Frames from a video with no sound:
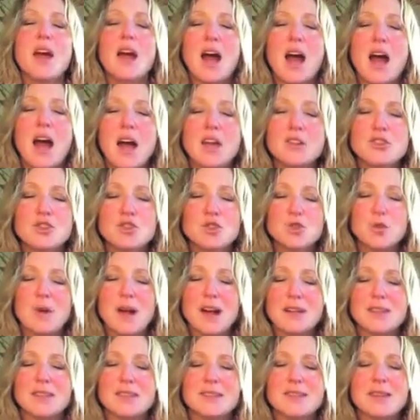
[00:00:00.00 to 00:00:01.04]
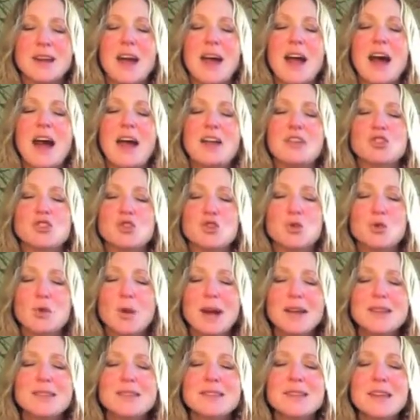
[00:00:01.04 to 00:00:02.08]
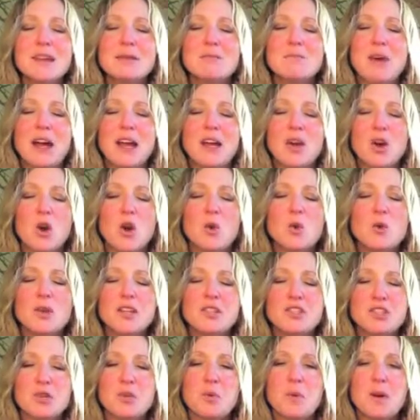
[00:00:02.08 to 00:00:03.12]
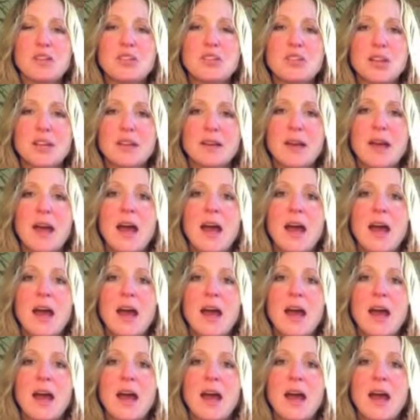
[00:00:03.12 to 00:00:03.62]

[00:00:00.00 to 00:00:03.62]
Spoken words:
I trust. I trust in my own intuition.